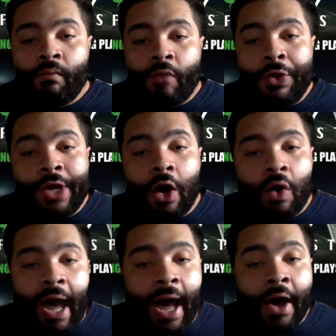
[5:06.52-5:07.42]

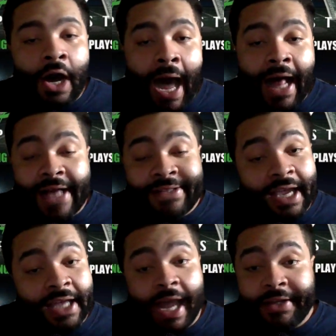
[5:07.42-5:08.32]
I
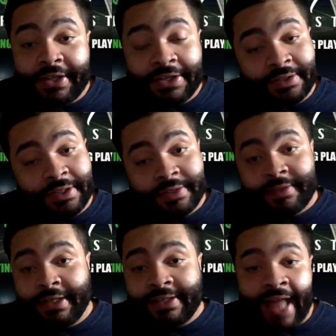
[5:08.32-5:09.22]
say it like this:
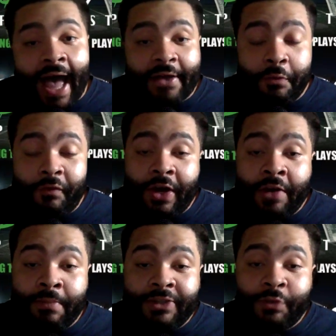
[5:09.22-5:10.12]
this line could very
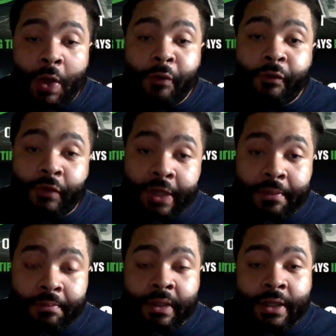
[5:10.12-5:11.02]
much well
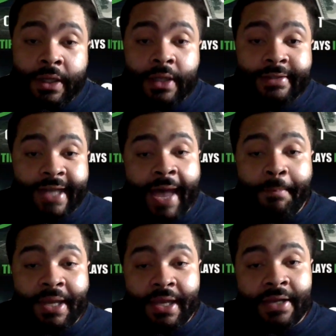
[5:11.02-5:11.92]
flip to
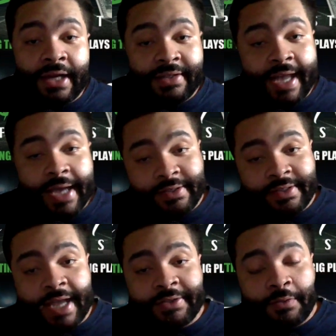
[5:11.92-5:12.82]
being a Texans
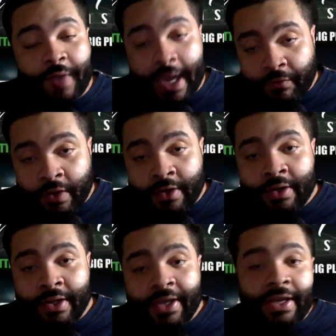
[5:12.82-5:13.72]
as a favorite,
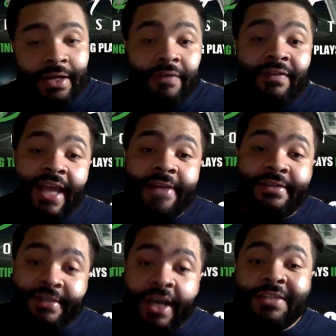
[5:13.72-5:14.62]
and if the
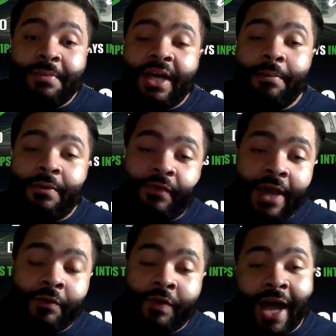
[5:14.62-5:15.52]
Texans does become a
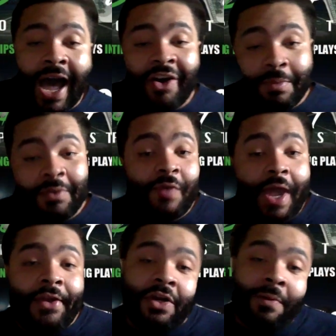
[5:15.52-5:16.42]
favorite, I'll be
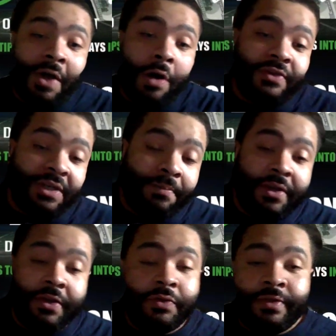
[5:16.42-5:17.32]
fading them and go to the
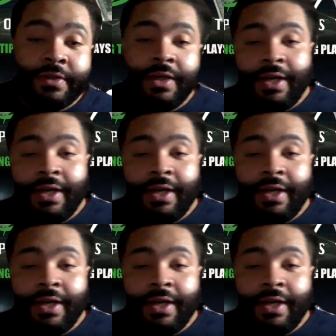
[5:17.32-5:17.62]
Bills.